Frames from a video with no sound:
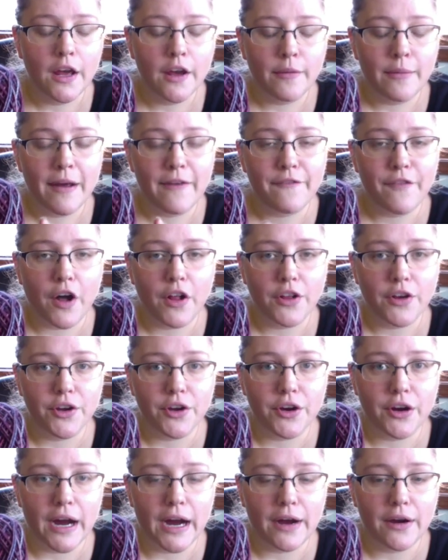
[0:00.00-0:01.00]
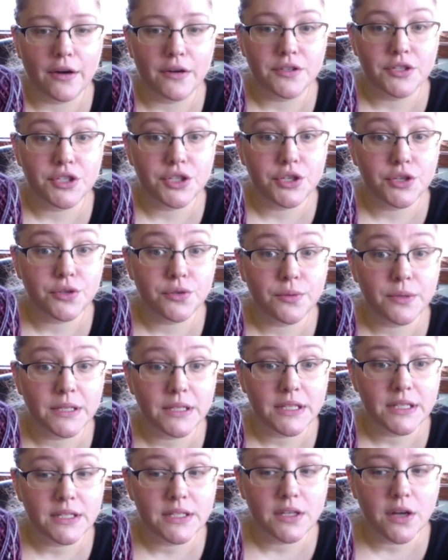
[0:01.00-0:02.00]
my Follow Your Arrow 2 with
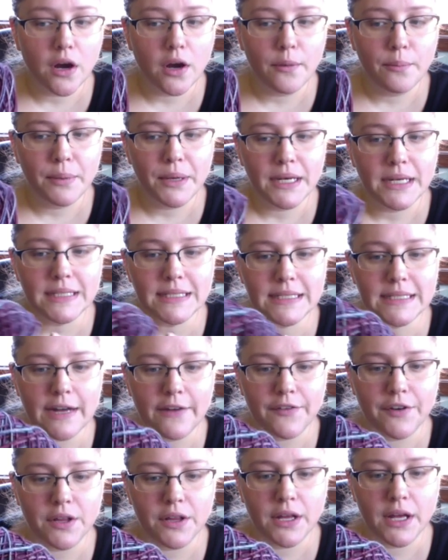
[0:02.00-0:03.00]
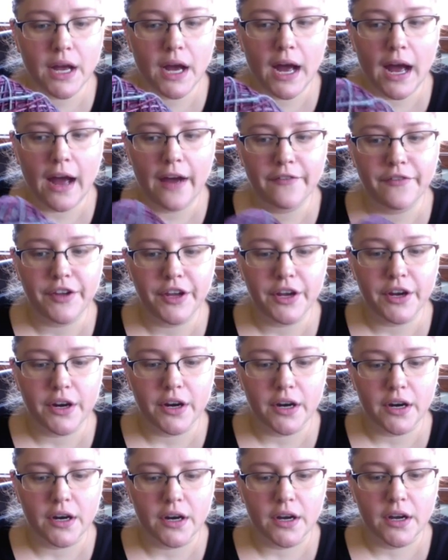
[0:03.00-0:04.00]
this yarn, but it's definitely a
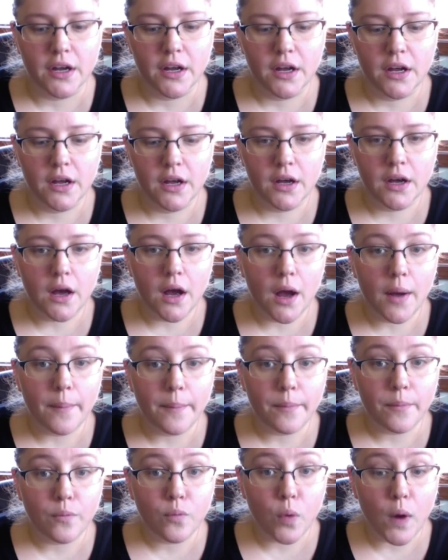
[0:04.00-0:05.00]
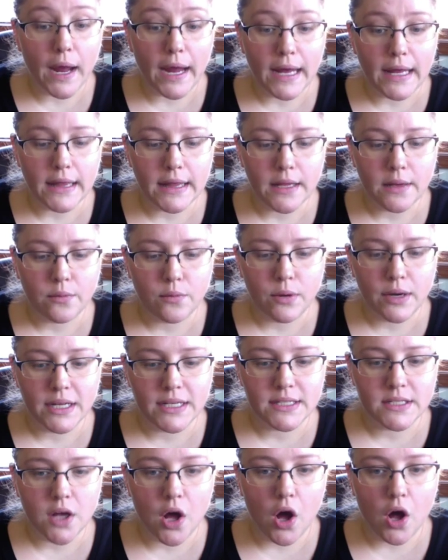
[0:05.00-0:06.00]
heavier weight than what
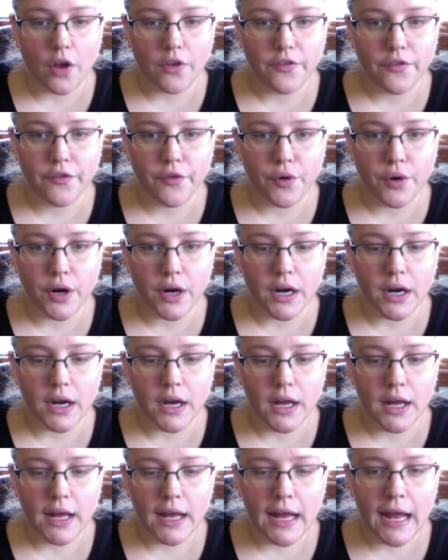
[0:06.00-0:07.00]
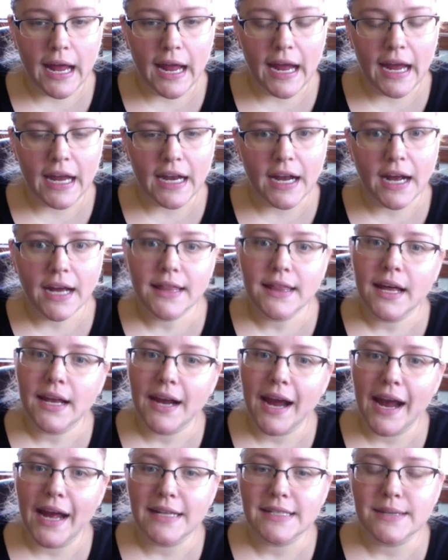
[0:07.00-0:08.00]
is called for. And I thought I
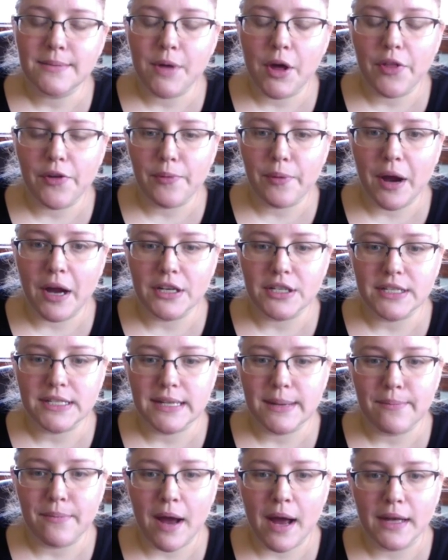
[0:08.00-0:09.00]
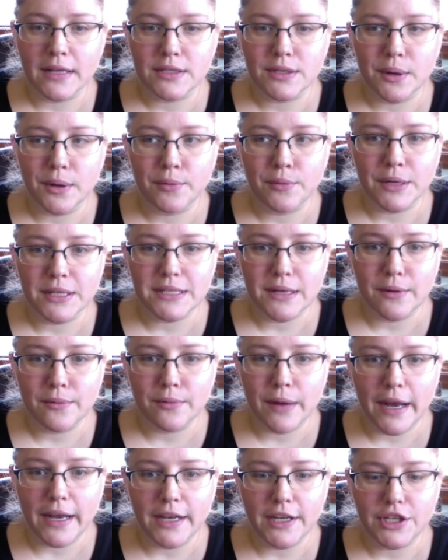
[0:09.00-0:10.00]
had some other projects in mind, so I wasn't
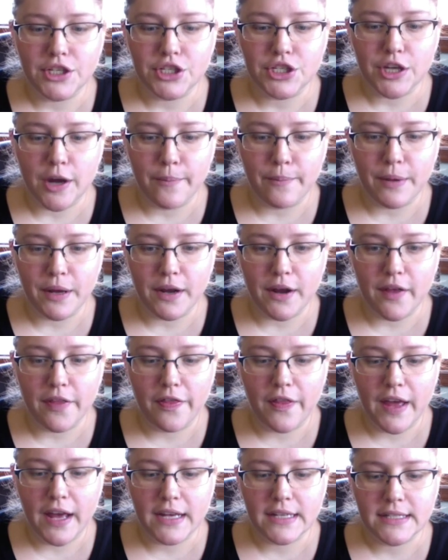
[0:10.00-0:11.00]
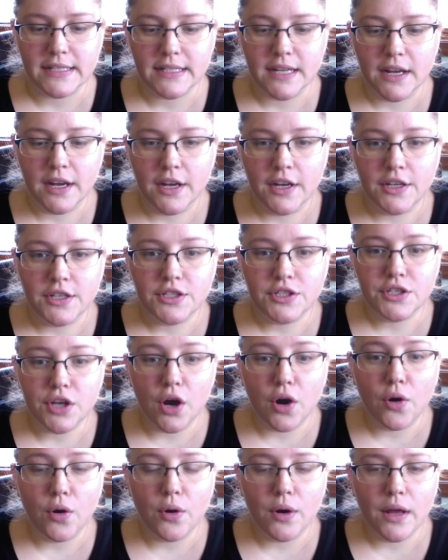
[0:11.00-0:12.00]
ready to jump in on this.
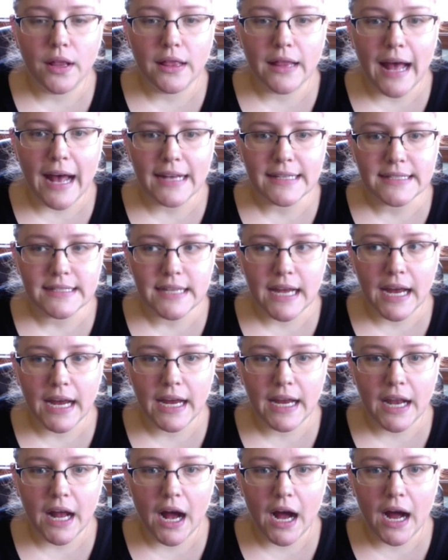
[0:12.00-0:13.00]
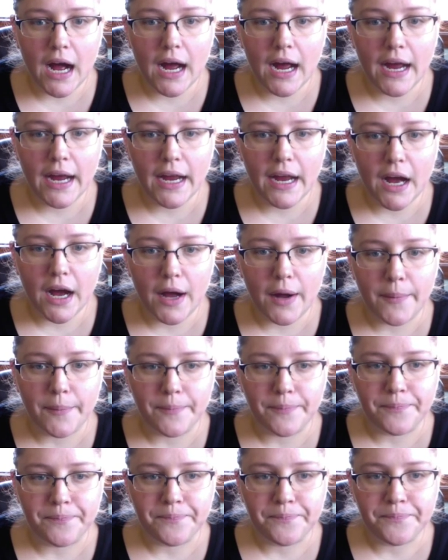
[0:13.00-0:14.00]
So last night I'm